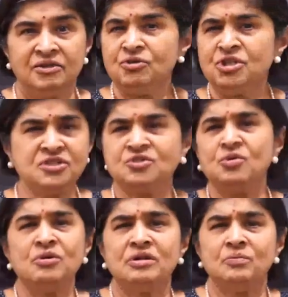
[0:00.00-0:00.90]
You just
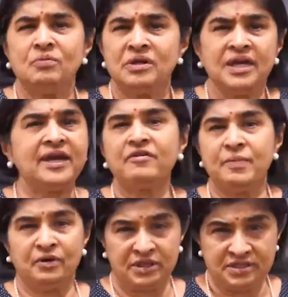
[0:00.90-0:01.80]
don't care
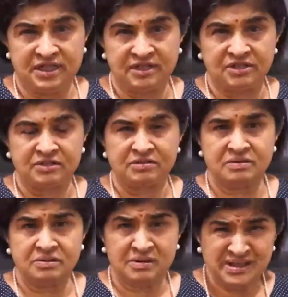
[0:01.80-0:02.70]
about these
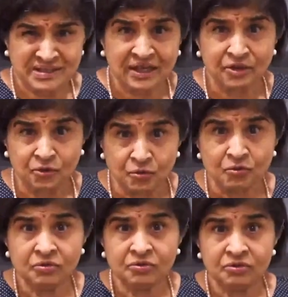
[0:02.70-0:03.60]
elections. Is that
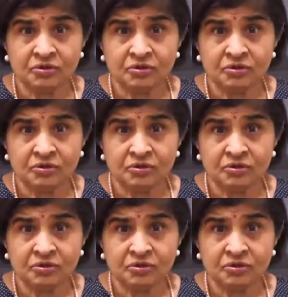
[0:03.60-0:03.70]
you?